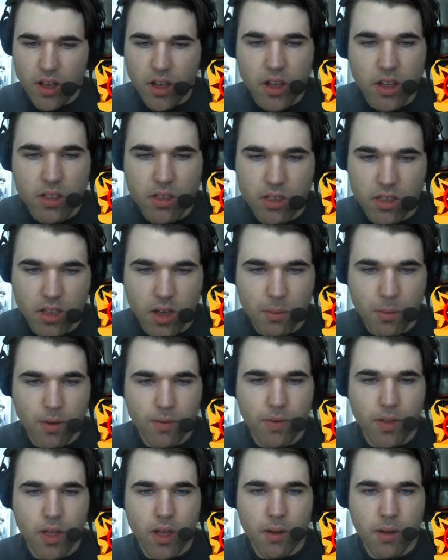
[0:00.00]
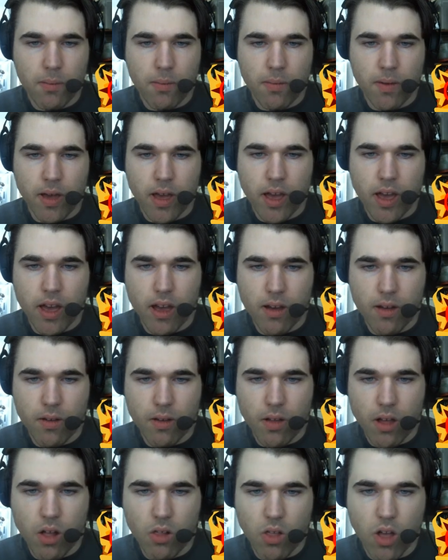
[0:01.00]
some of them have,
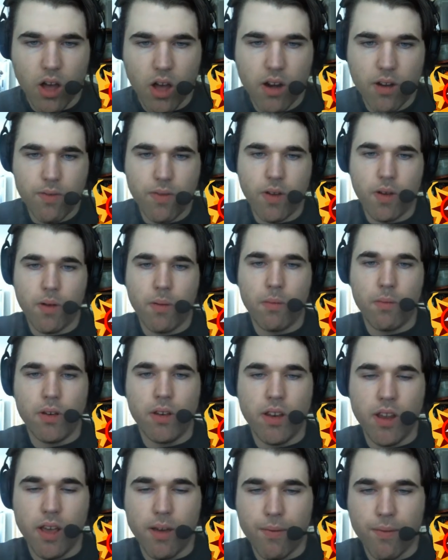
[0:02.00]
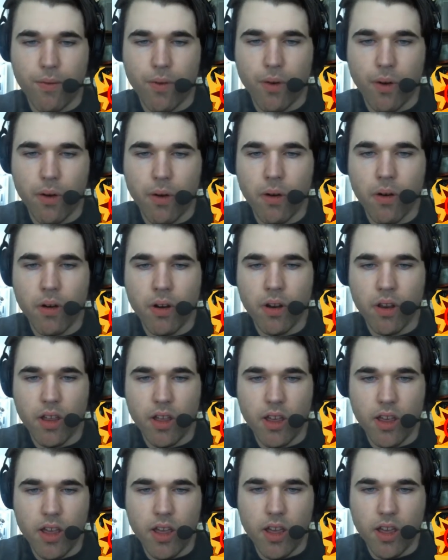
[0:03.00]
a lot of them differ
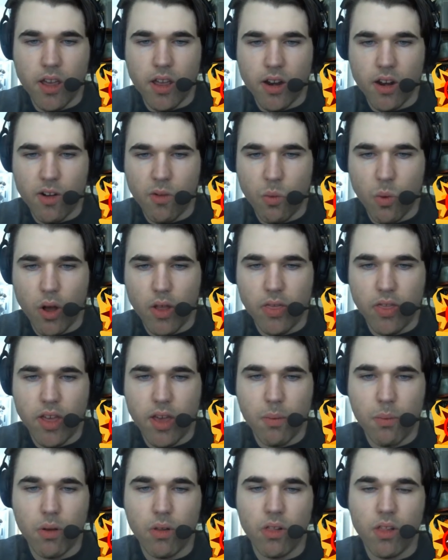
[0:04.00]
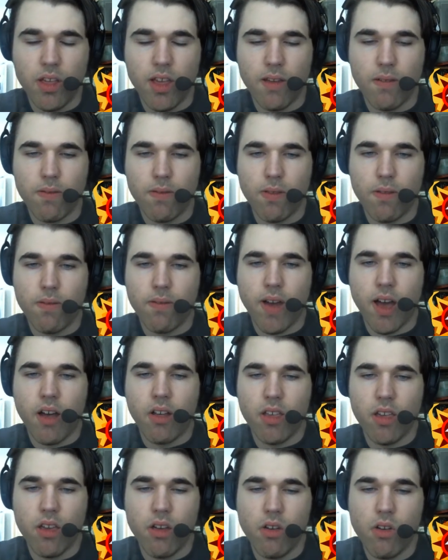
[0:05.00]
in what they believe the
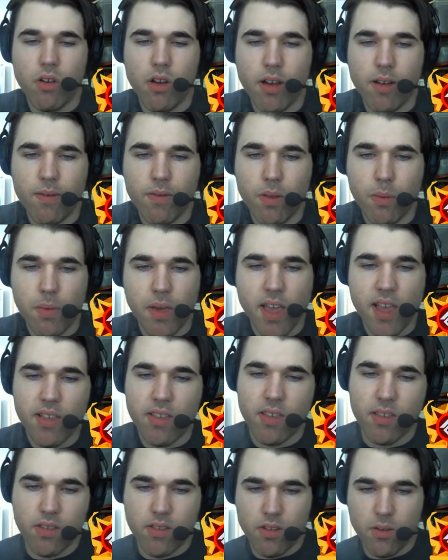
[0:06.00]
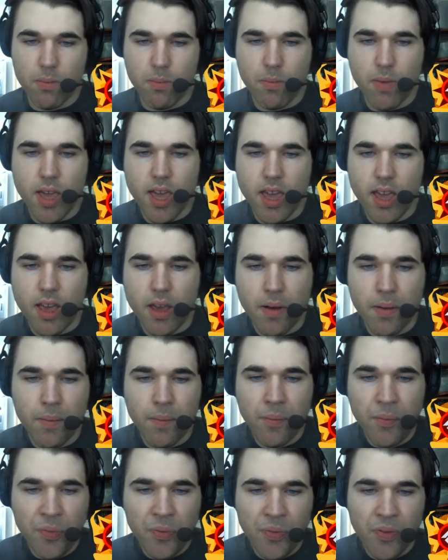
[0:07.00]
value of the pieces to be.
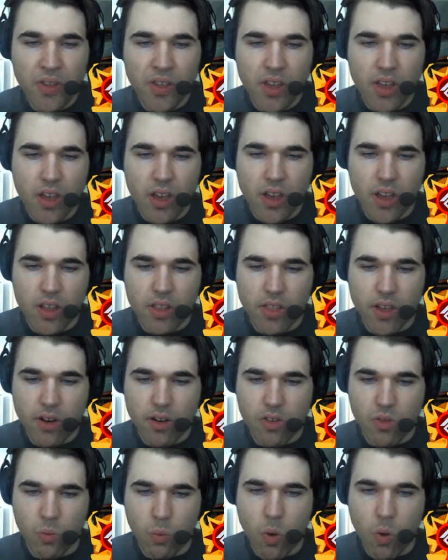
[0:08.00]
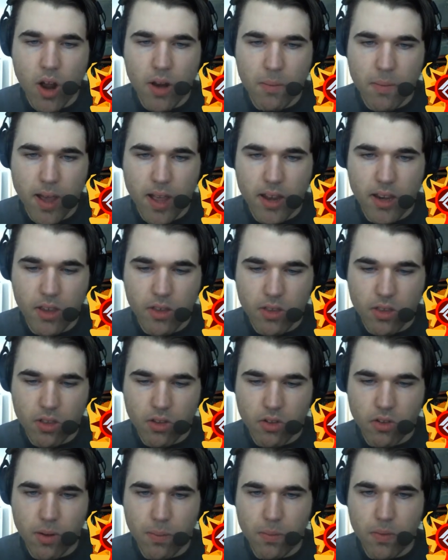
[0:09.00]
There's one
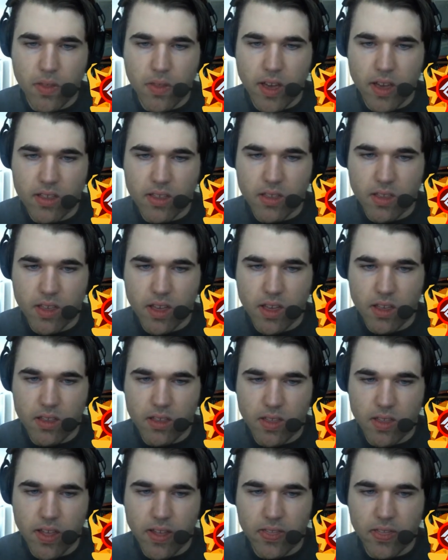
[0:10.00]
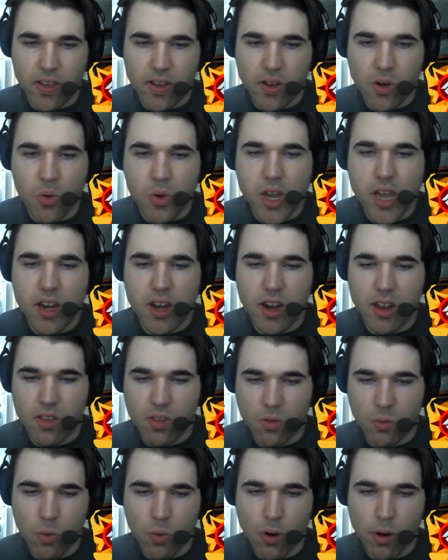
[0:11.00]
manuscript that says that the queen
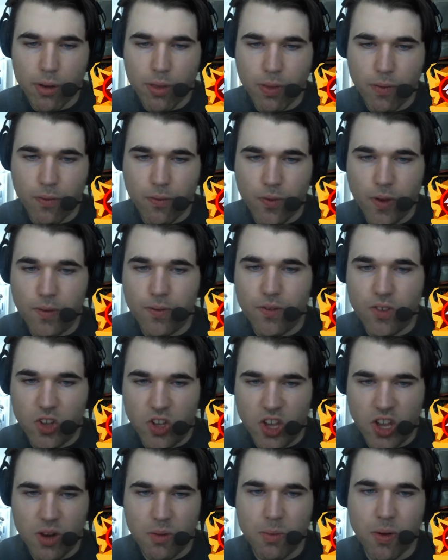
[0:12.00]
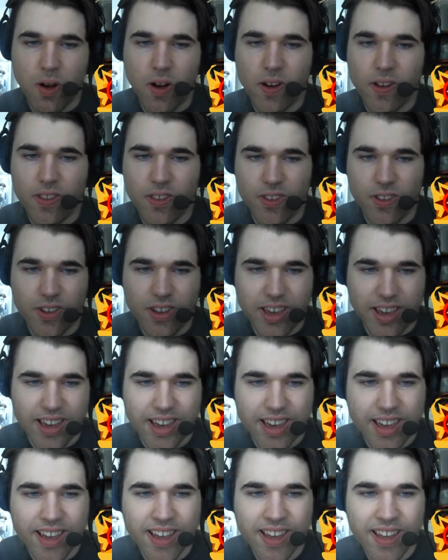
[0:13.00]
is worth 15 pawns,
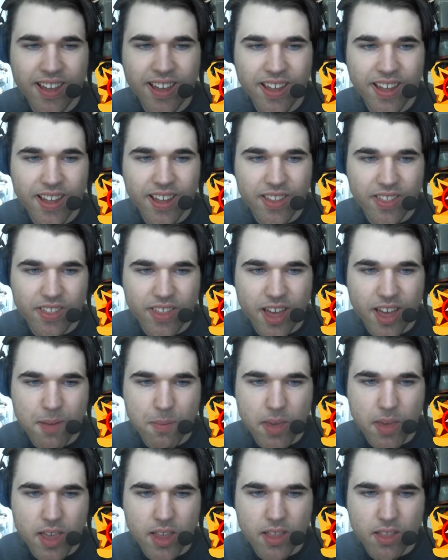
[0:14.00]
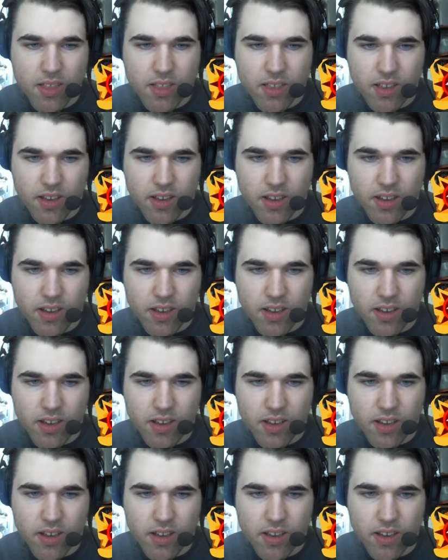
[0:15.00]
okay? That means